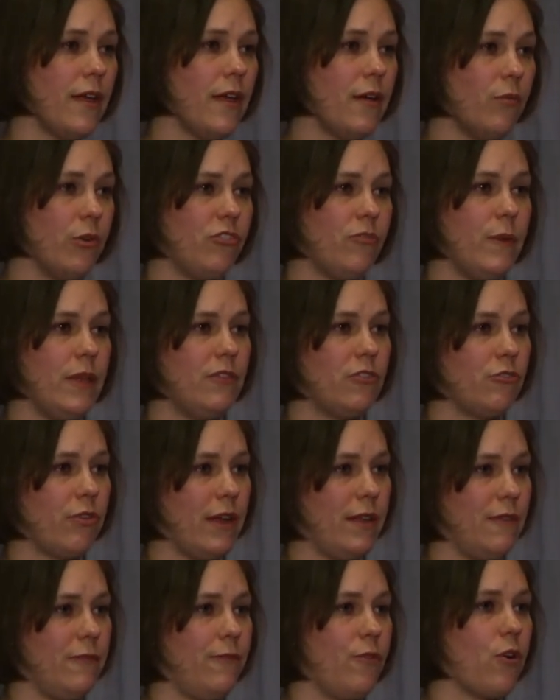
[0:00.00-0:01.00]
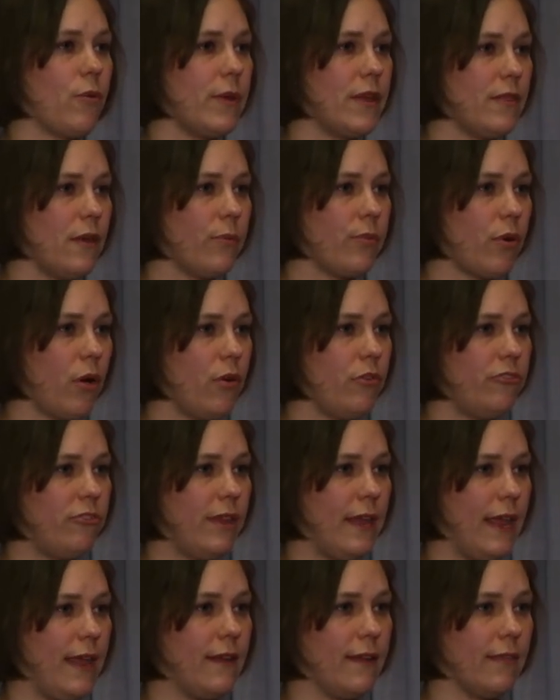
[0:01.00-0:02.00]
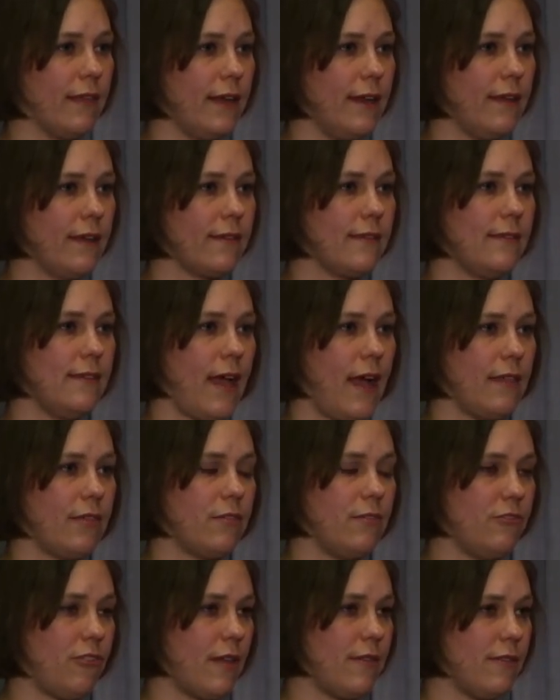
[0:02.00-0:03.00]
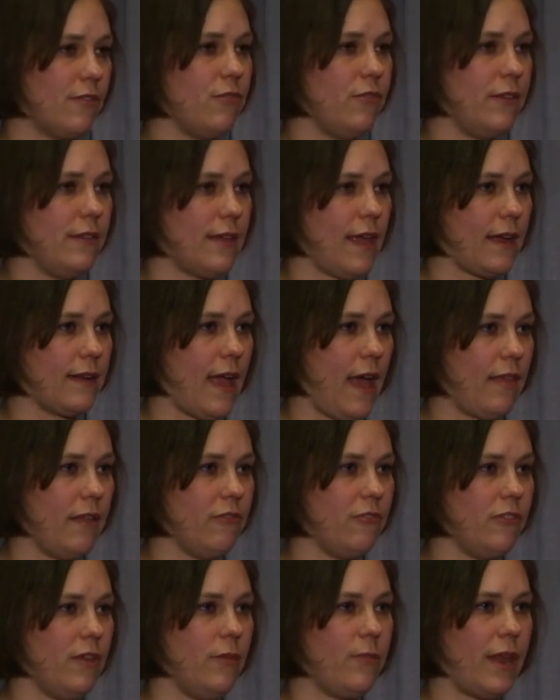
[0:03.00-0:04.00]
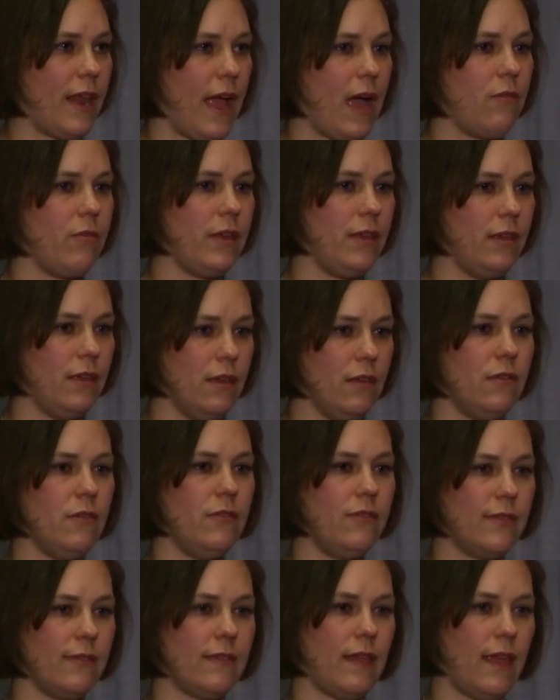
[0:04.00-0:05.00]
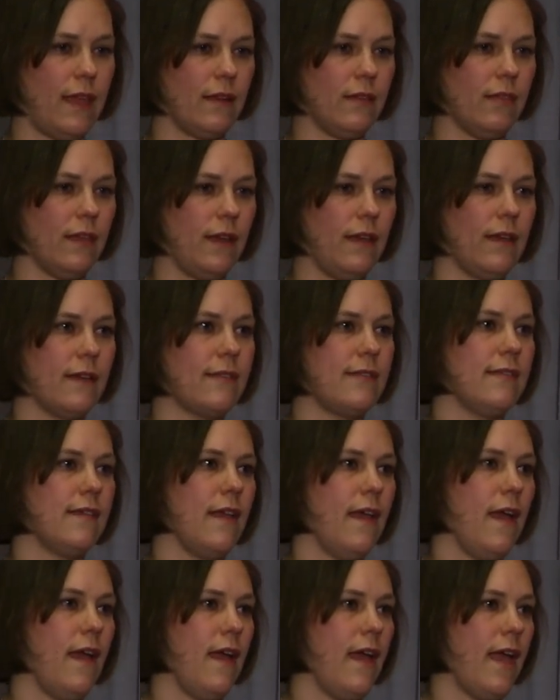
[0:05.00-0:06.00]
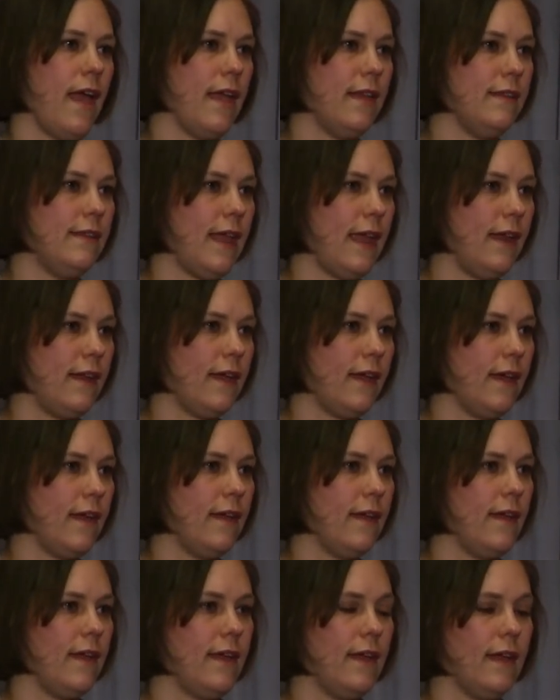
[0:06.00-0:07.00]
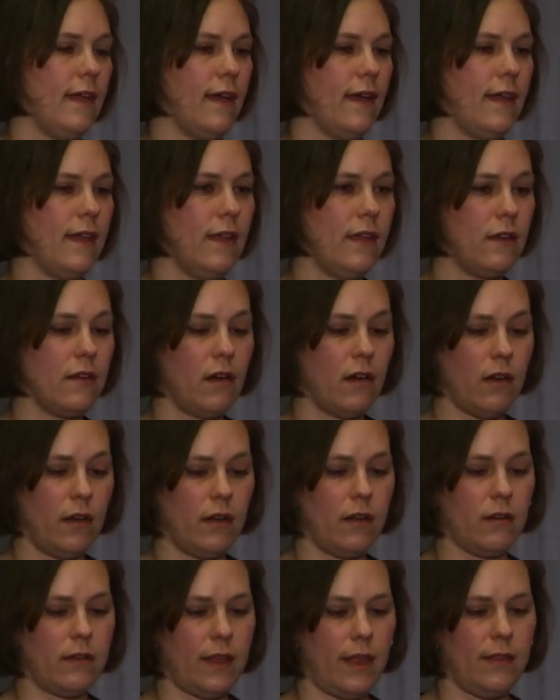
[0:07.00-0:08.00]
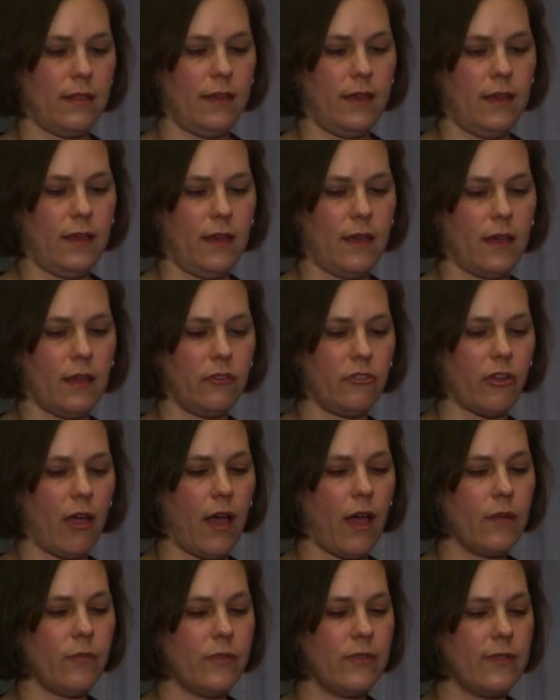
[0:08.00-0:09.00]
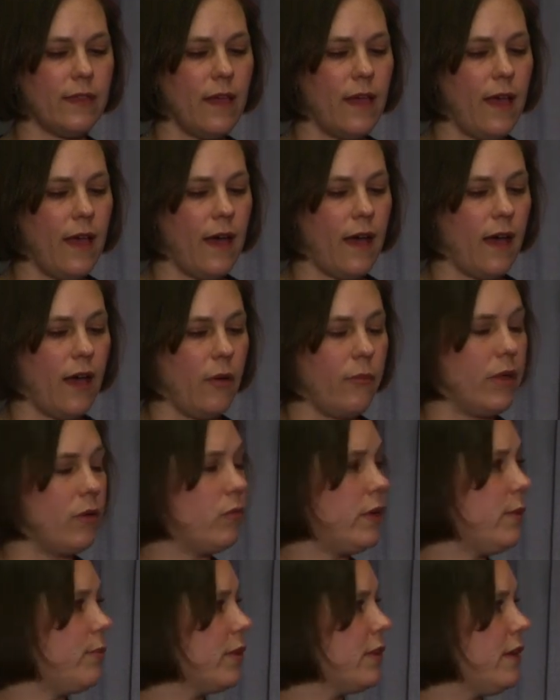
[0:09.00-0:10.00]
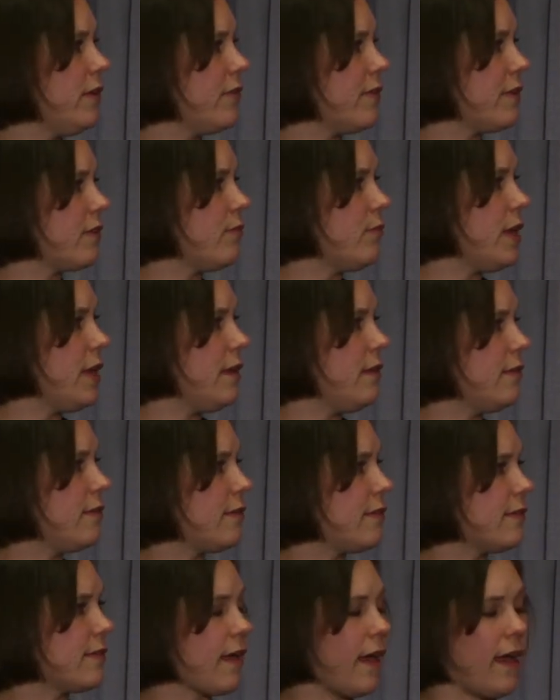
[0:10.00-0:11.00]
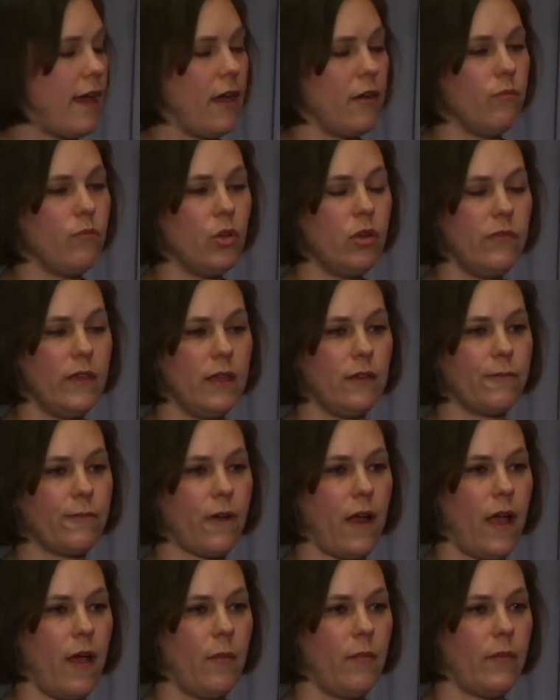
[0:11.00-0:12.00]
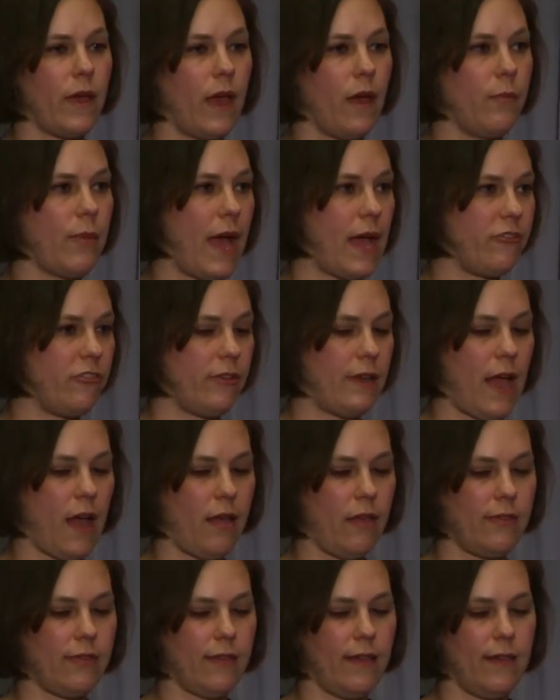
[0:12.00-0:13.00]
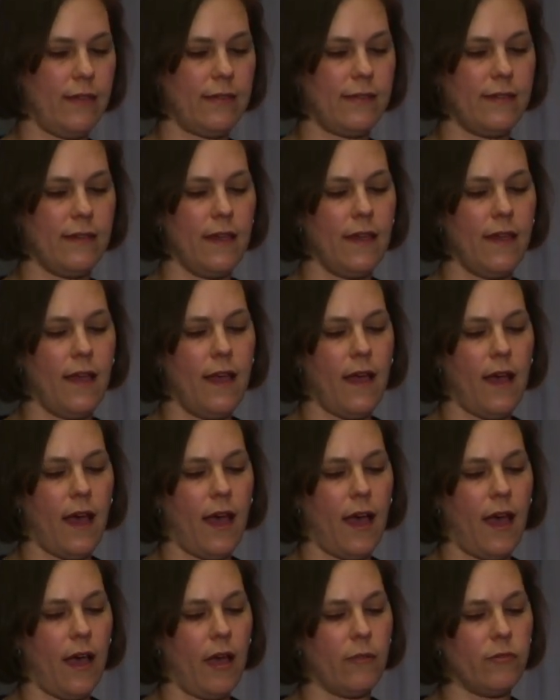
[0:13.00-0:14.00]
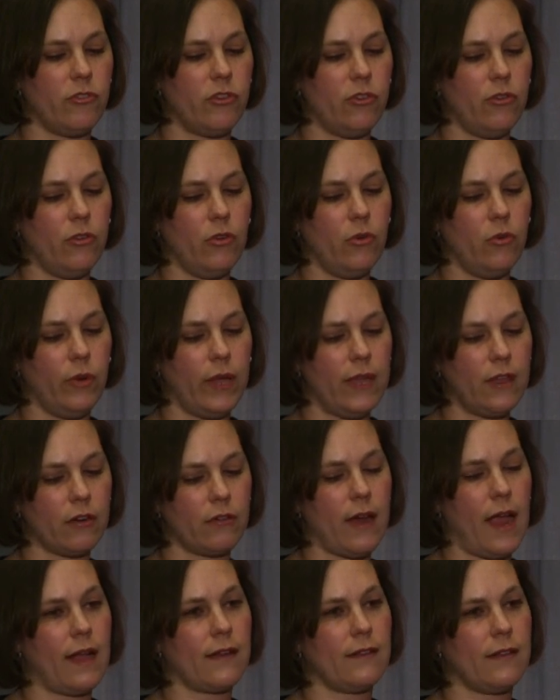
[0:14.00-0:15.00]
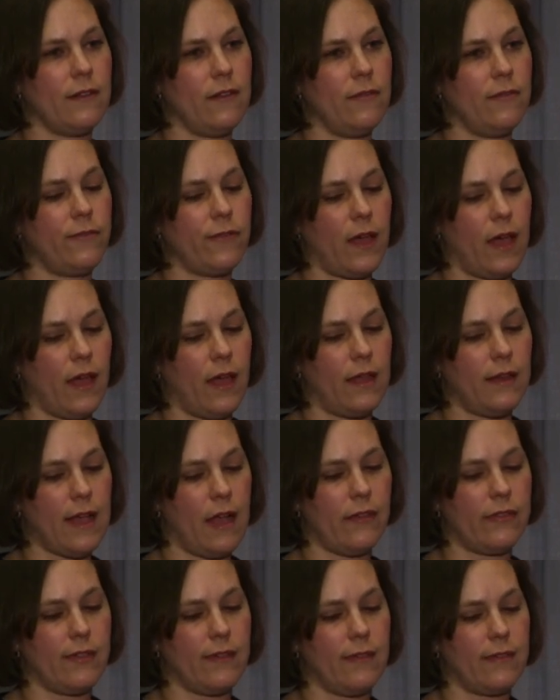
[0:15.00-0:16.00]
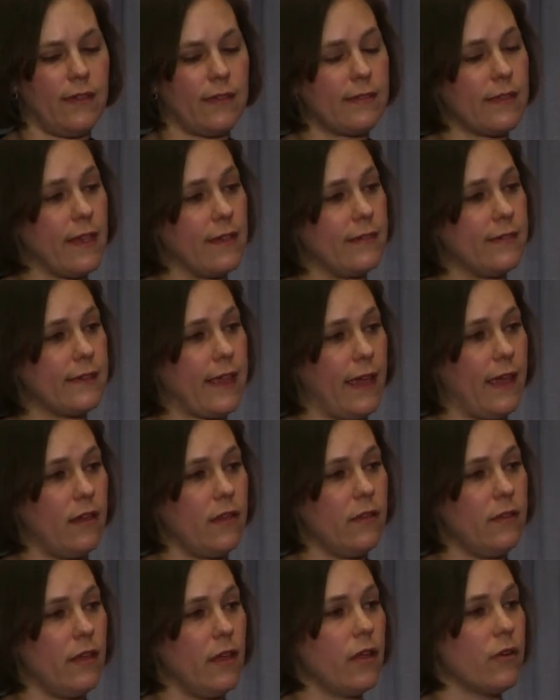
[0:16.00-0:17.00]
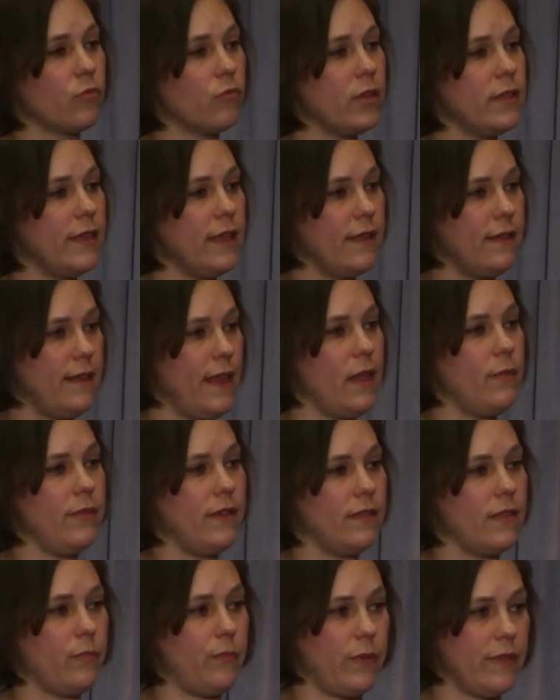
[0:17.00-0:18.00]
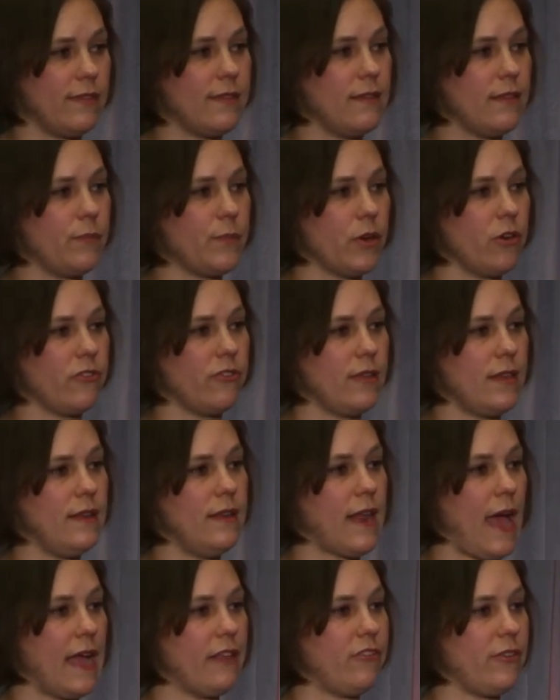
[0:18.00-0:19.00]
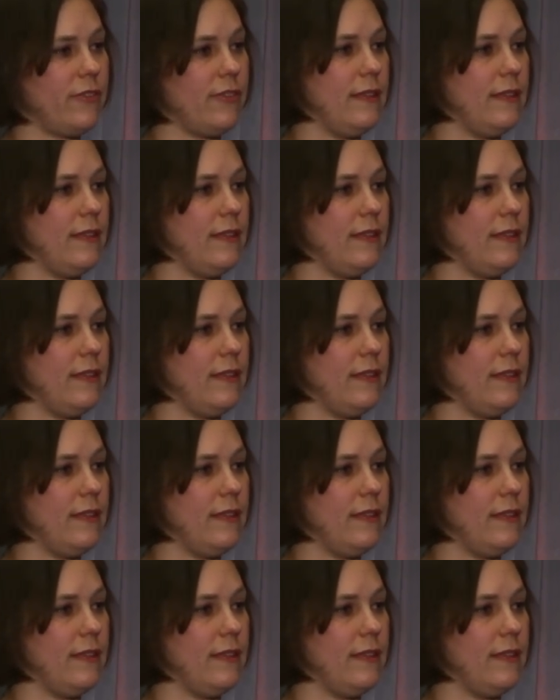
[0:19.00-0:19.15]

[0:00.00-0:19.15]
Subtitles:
which means transforming the approach to analytics, not just through the technology, but how we use analytics and data in our daily jobs. And we believe this means moving from batch analysis to interactive analysis at scale, really enabling the business person, not just the